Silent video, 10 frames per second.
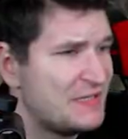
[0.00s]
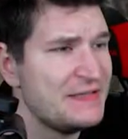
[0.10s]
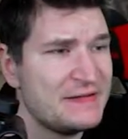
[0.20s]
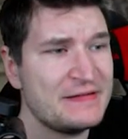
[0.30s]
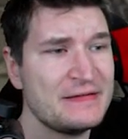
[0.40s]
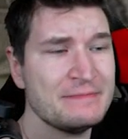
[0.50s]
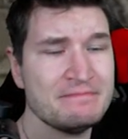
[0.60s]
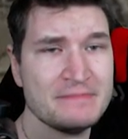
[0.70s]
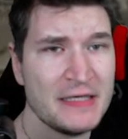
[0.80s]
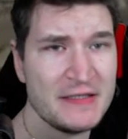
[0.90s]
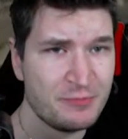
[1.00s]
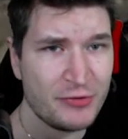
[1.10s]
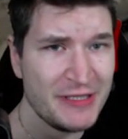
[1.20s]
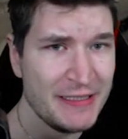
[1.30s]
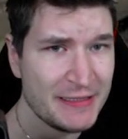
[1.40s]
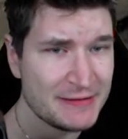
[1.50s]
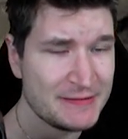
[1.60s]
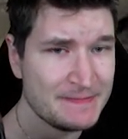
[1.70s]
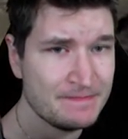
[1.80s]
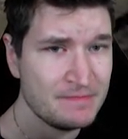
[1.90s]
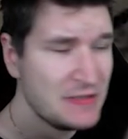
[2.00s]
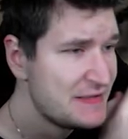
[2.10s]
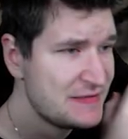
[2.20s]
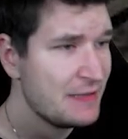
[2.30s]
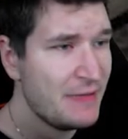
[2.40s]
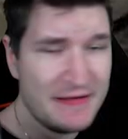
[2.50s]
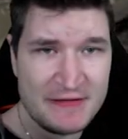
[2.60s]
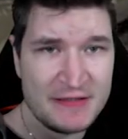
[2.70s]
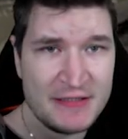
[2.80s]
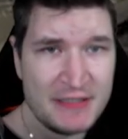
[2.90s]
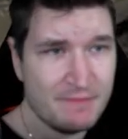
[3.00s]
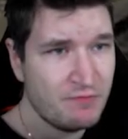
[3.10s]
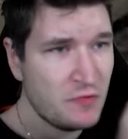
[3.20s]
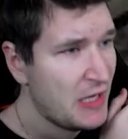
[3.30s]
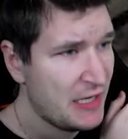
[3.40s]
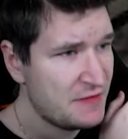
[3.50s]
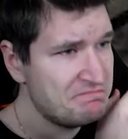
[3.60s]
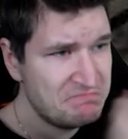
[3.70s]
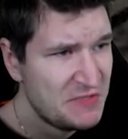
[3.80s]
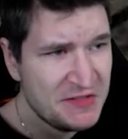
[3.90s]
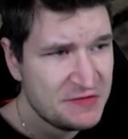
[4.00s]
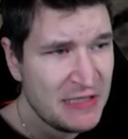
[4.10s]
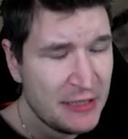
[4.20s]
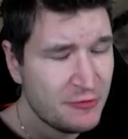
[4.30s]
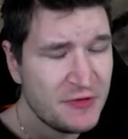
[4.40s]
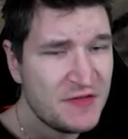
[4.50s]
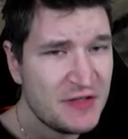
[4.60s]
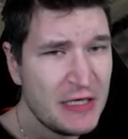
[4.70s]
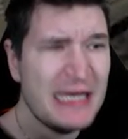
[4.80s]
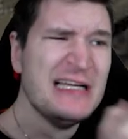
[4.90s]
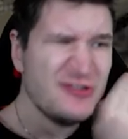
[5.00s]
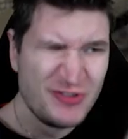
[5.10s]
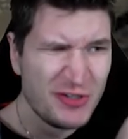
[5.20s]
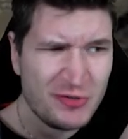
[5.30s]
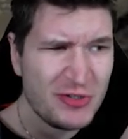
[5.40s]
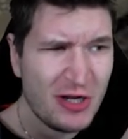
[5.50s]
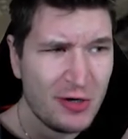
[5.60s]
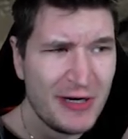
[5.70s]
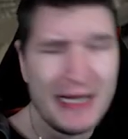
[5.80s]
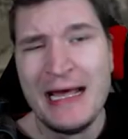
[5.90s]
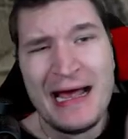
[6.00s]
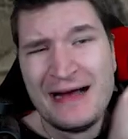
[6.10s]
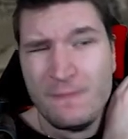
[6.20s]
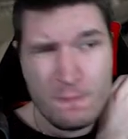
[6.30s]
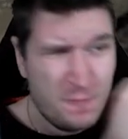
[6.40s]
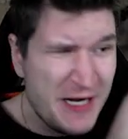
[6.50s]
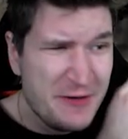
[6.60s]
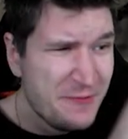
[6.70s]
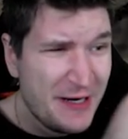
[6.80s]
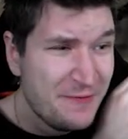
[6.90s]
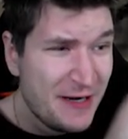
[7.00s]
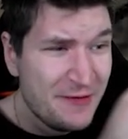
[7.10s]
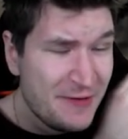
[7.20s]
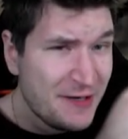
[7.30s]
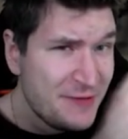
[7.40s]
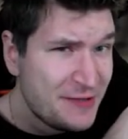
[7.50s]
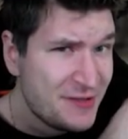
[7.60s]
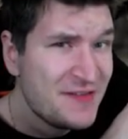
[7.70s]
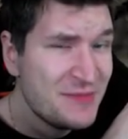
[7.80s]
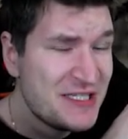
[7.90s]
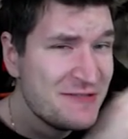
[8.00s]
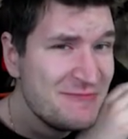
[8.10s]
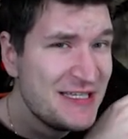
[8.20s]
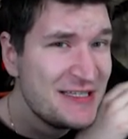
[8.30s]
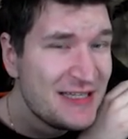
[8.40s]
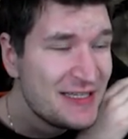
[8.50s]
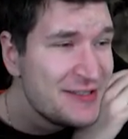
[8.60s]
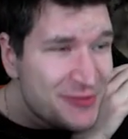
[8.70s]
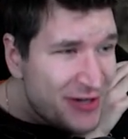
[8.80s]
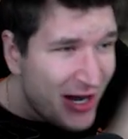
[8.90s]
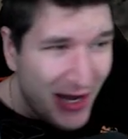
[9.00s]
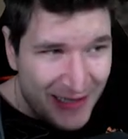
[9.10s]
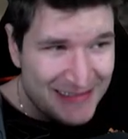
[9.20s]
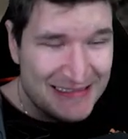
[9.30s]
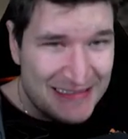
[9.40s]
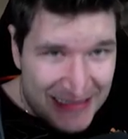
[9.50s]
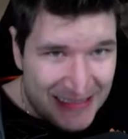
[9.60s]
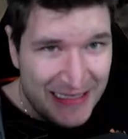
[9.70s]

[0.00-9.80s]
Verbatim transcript: This is brilliant. It's an amazing T D. Has decent accuracy, not good armor, very very very very weak transmission, meaning that you constantly